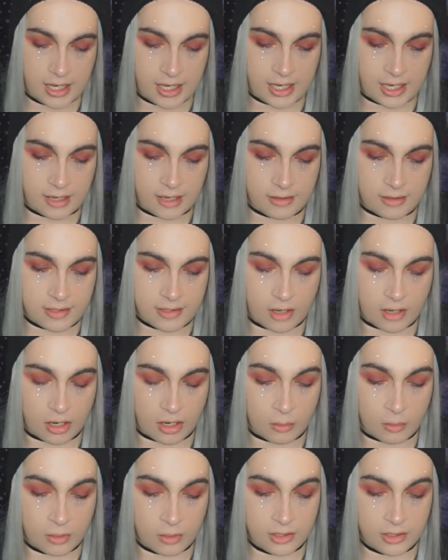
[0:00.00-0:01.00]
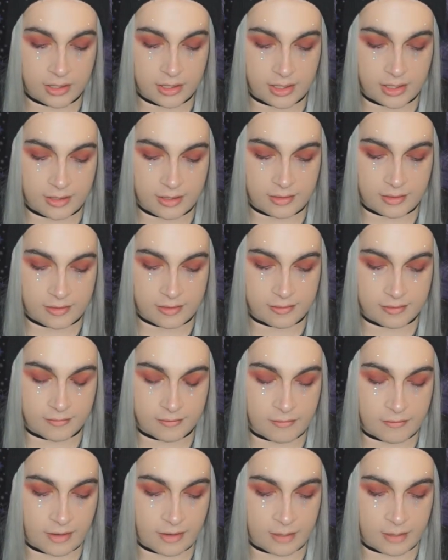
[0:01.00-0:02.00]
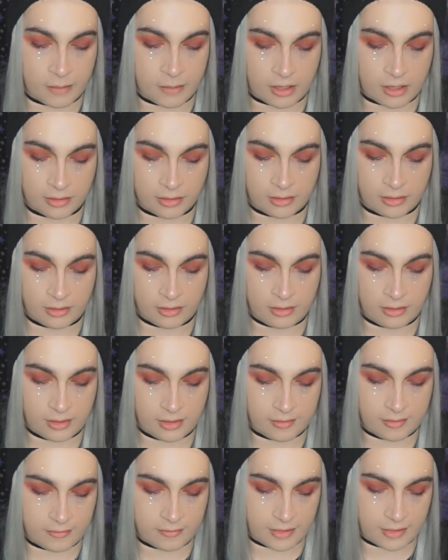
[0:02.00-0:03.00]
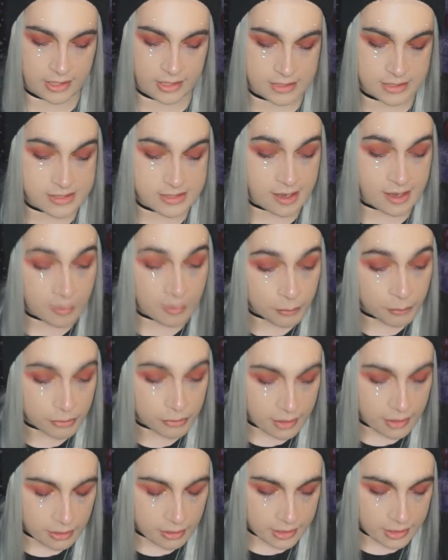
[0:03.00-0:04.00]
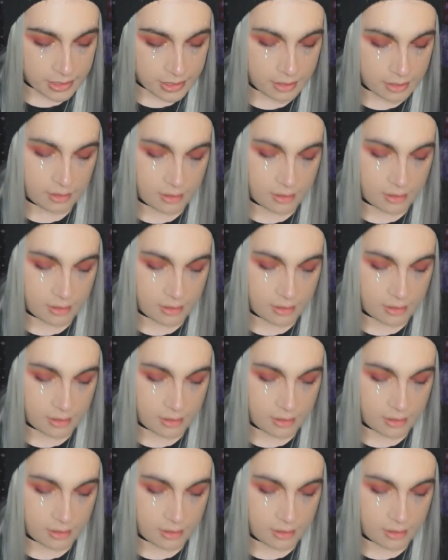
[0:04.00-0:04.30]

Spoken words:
And the artwork is very modern, it's very contemporary,